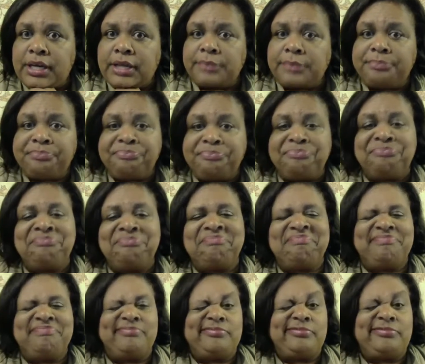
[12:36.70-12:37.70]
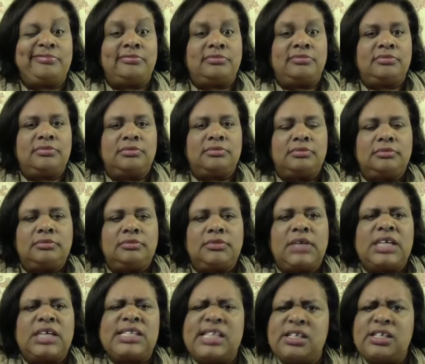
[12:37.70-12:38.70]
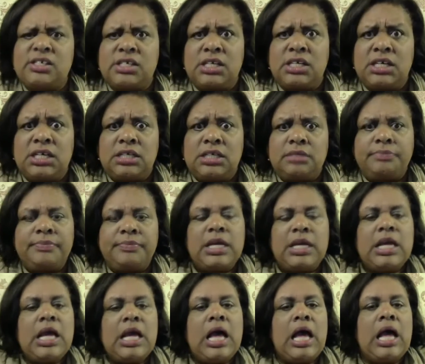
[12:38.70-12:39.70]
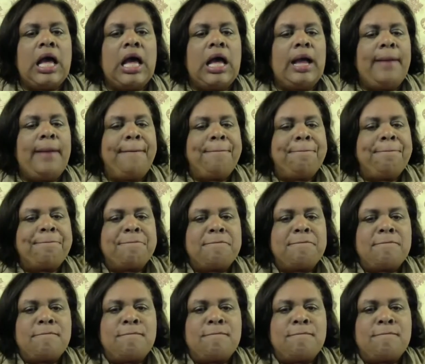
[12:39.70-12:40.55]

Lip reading: pepper. That sounds good. I'll